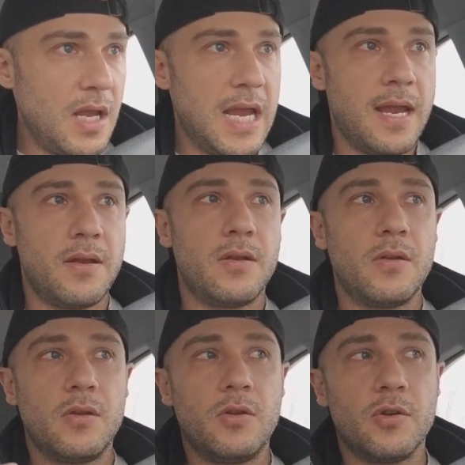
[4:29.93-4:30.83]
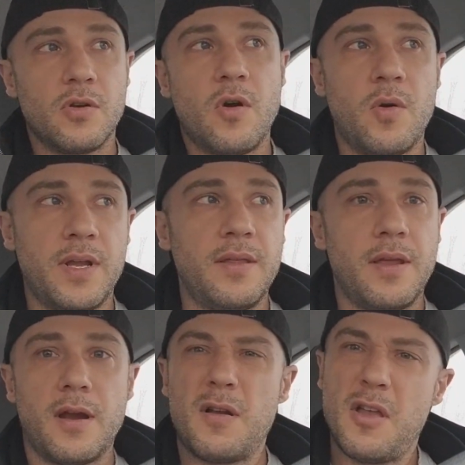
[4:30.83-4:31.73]
and you're going in
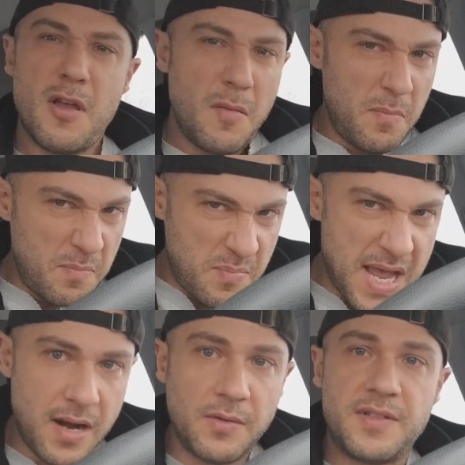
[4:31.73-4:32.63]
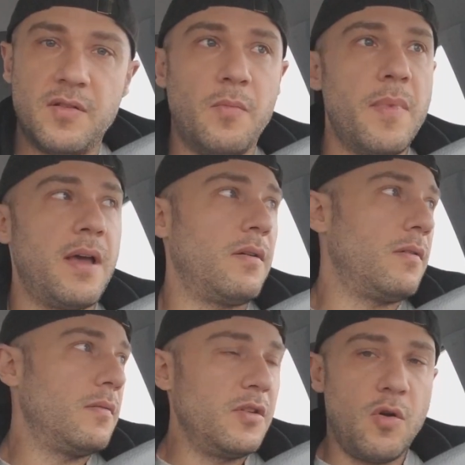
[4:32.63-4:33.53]
there, pedal to the metal,
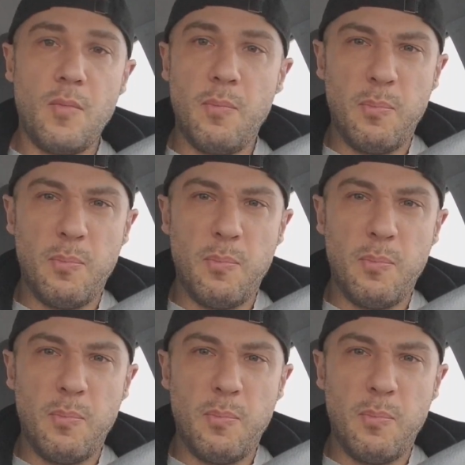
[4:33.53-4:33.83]
you know,